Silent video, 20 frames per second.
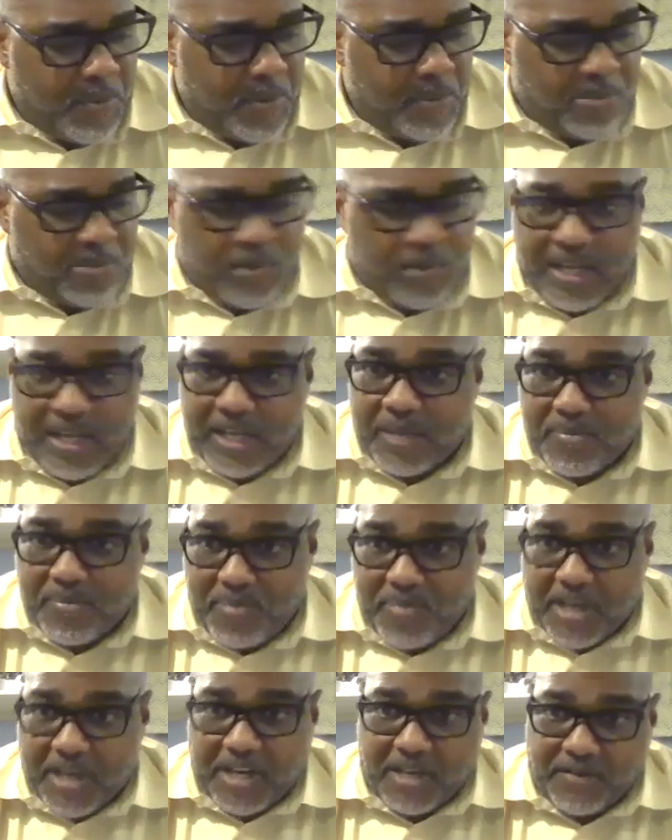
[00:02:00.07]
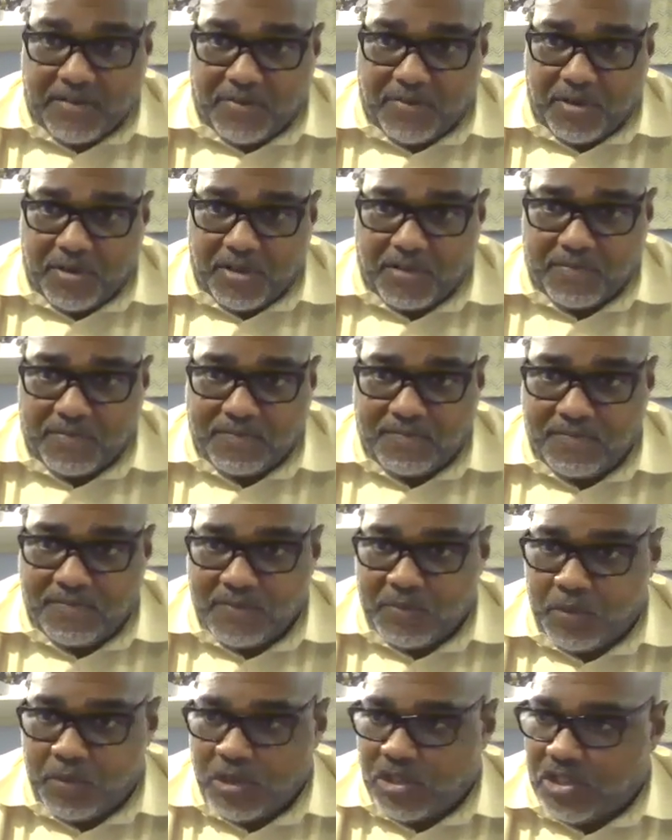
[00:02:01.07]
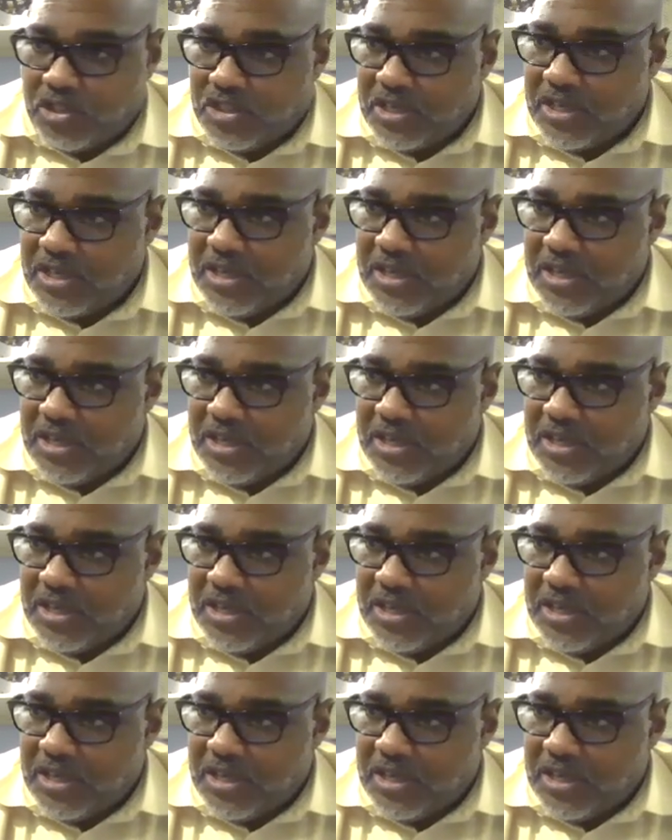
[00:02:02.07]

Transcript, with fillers: We played a competitive one, which